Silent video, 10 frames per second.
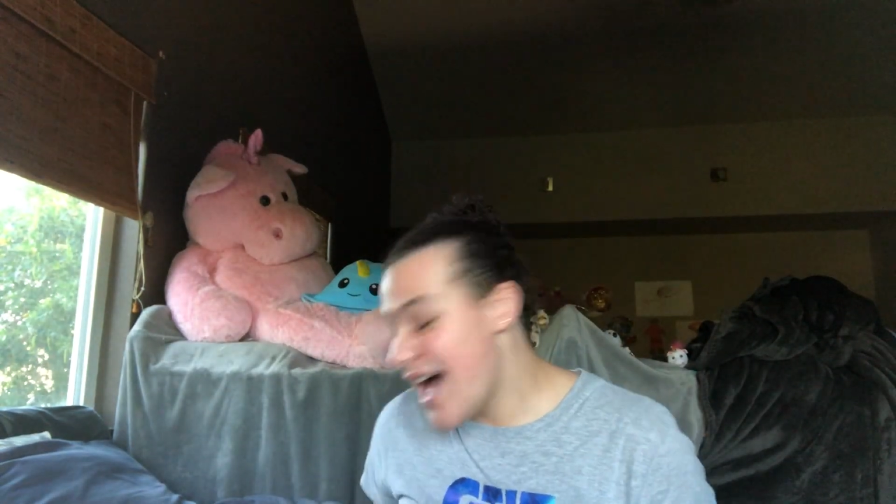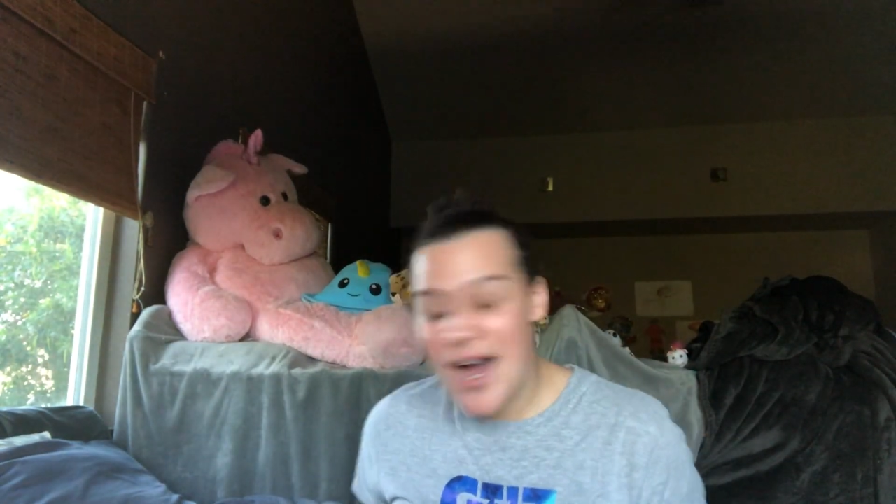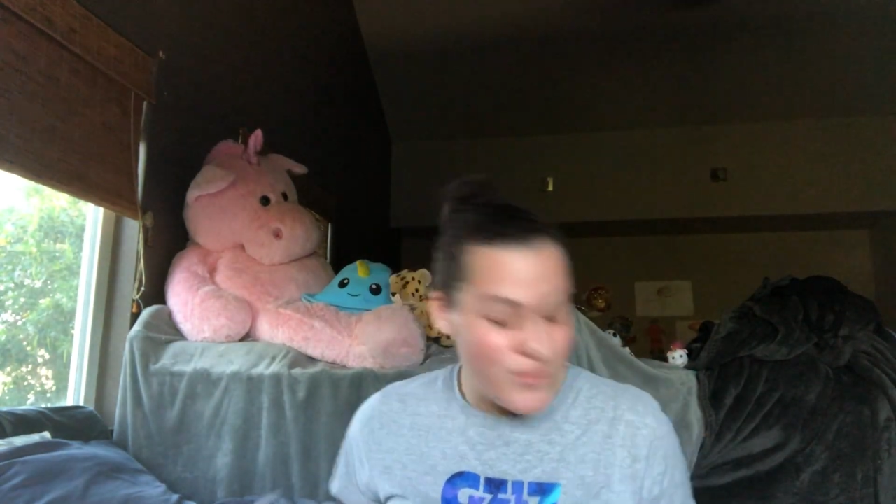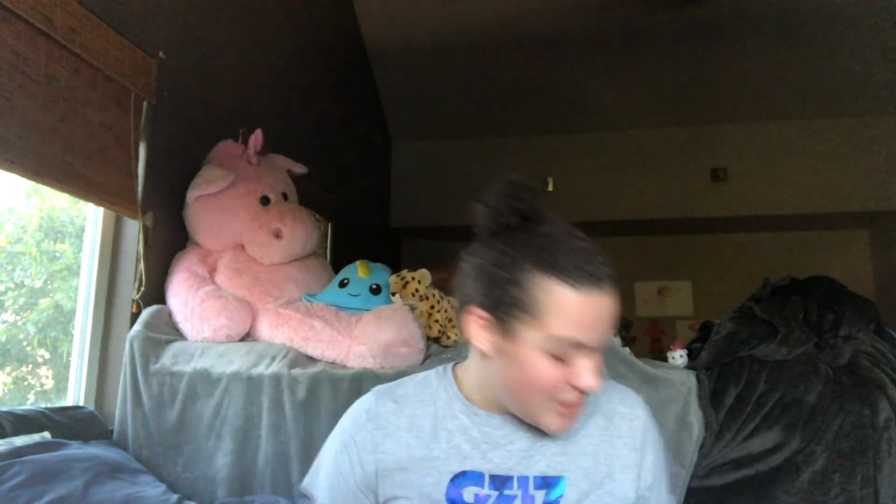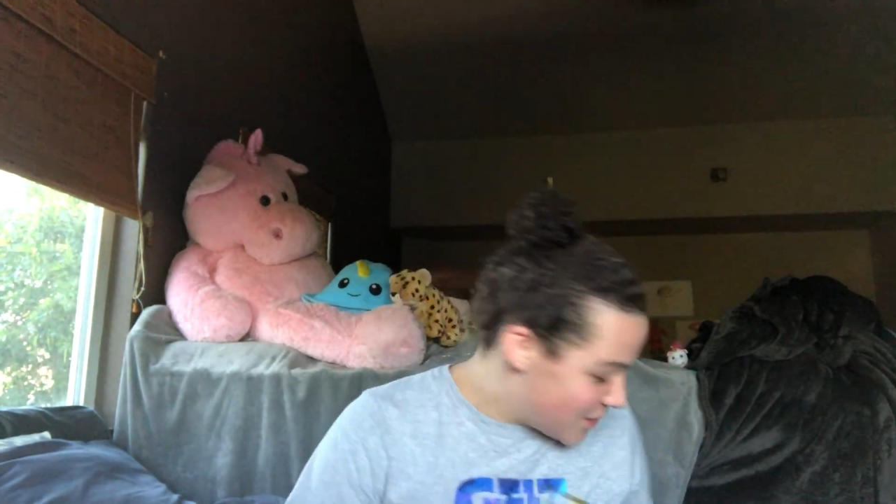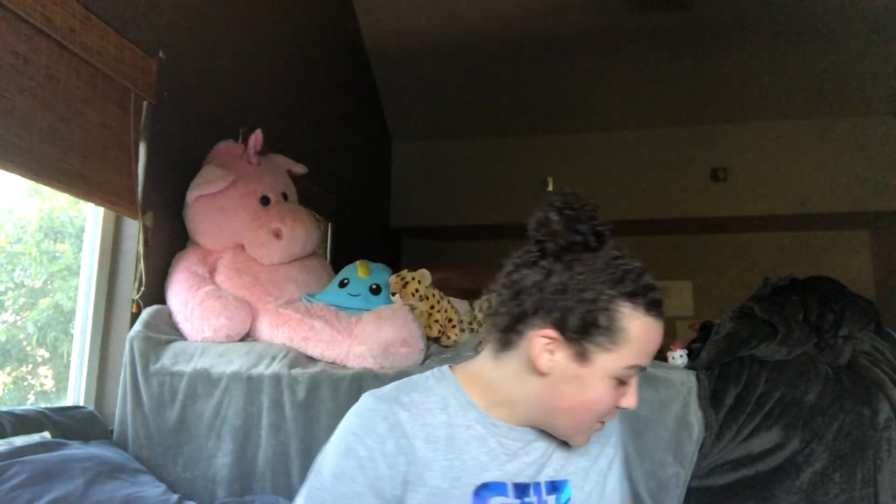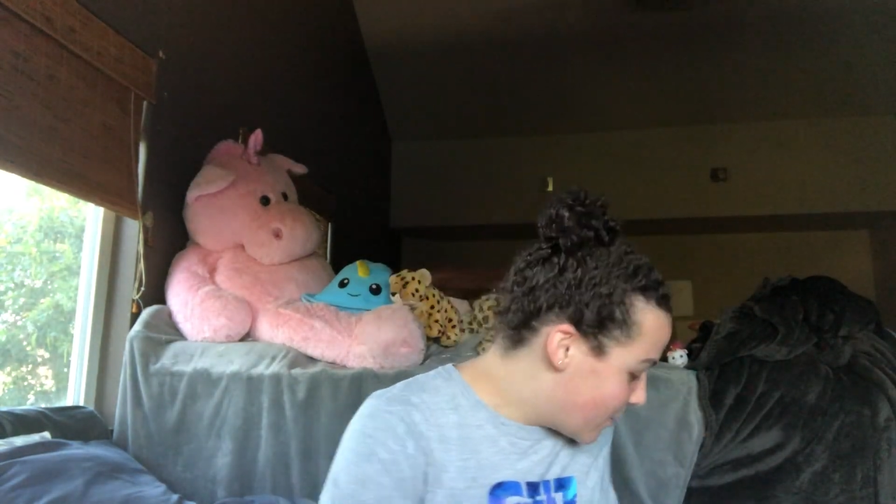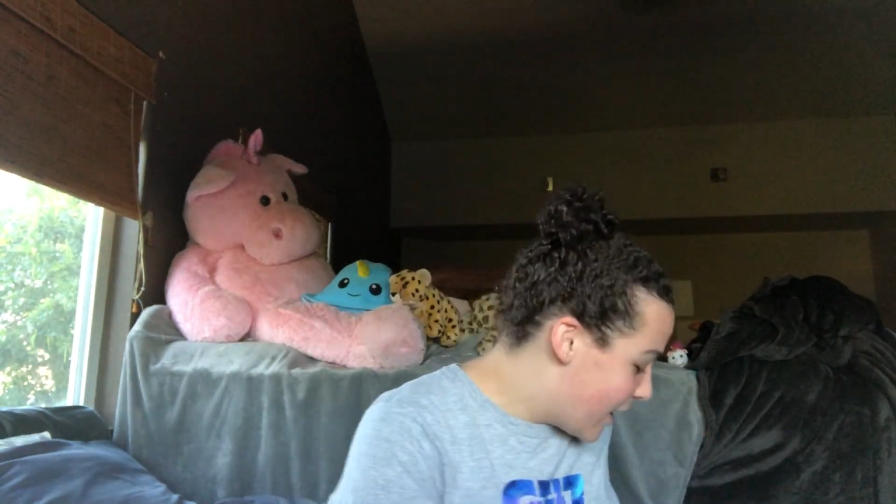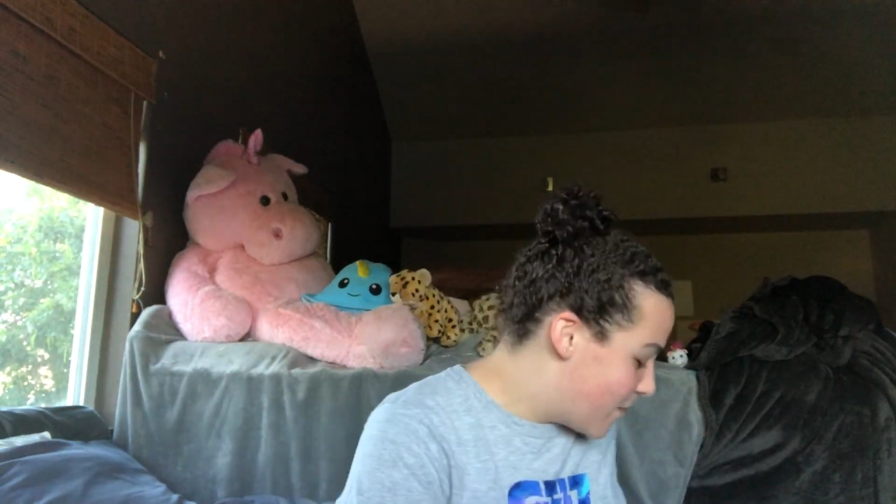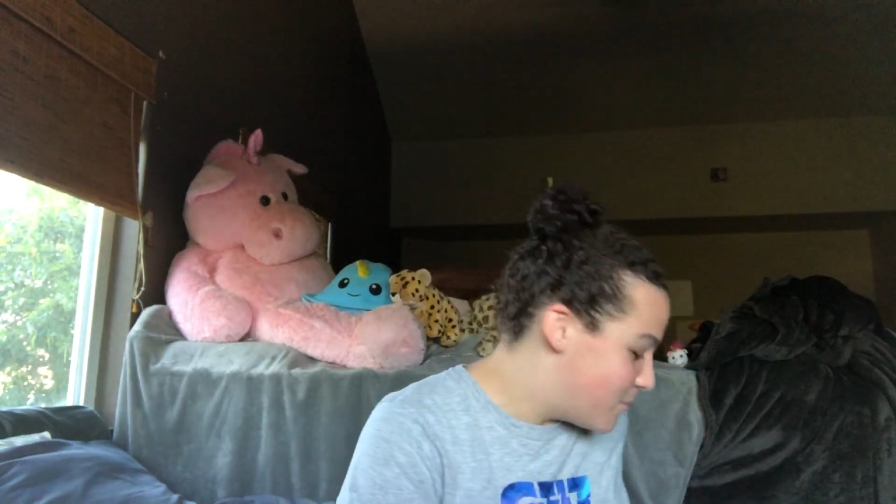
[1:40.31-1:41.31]
I was
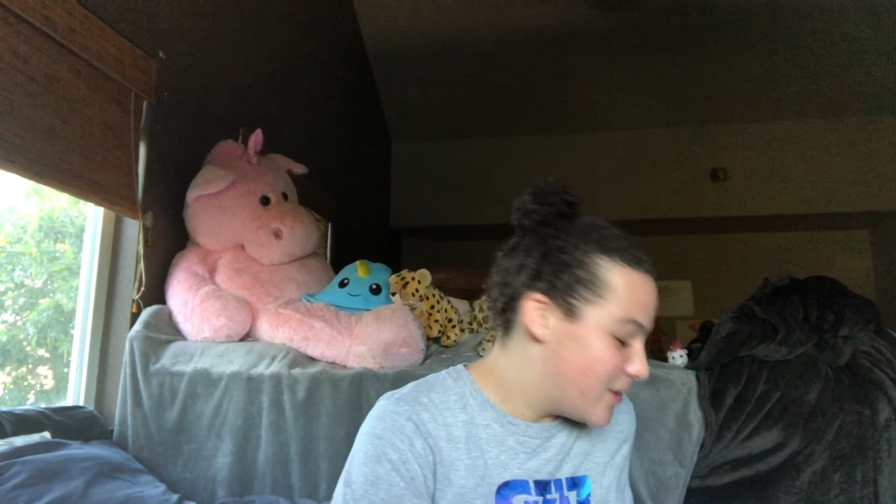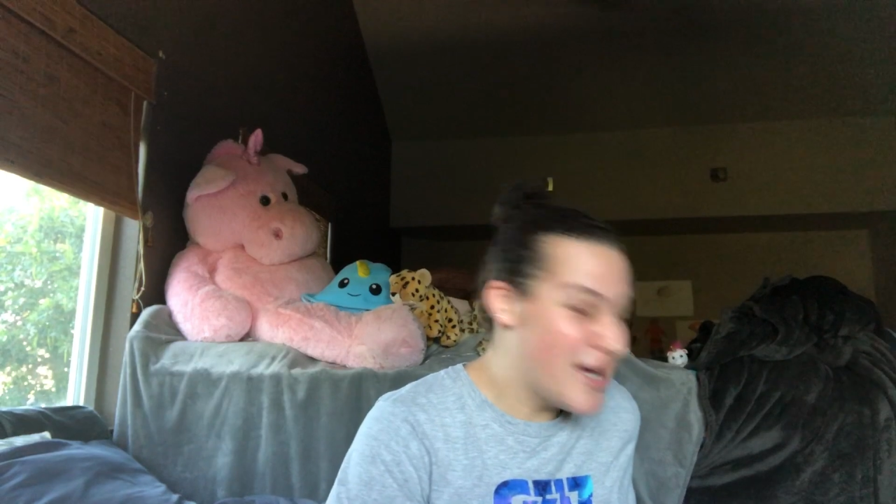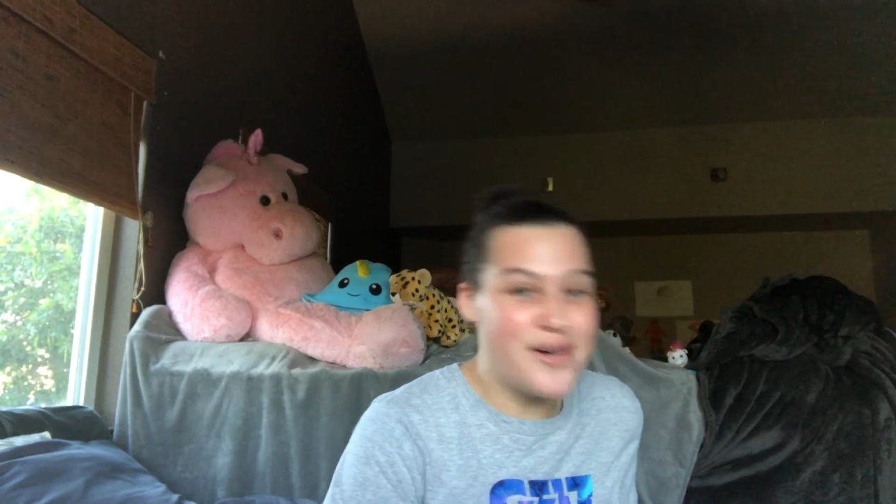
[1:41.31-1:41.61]
so happy.